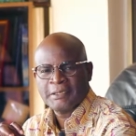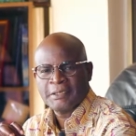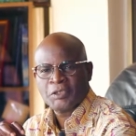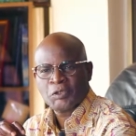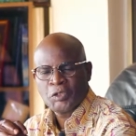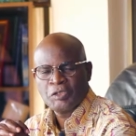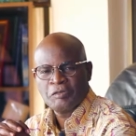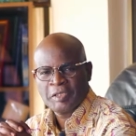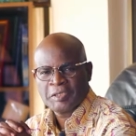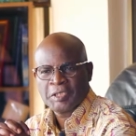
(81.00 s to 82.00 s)
these two
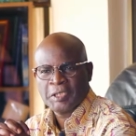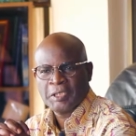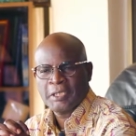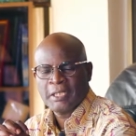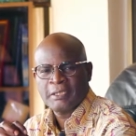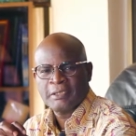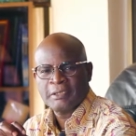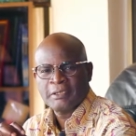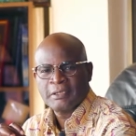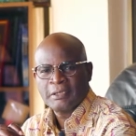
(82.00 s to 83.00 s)
universities
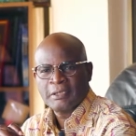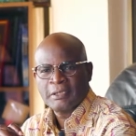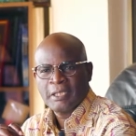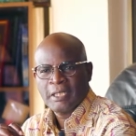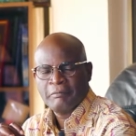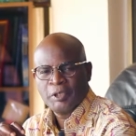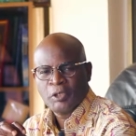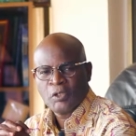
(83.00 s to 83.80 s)
have been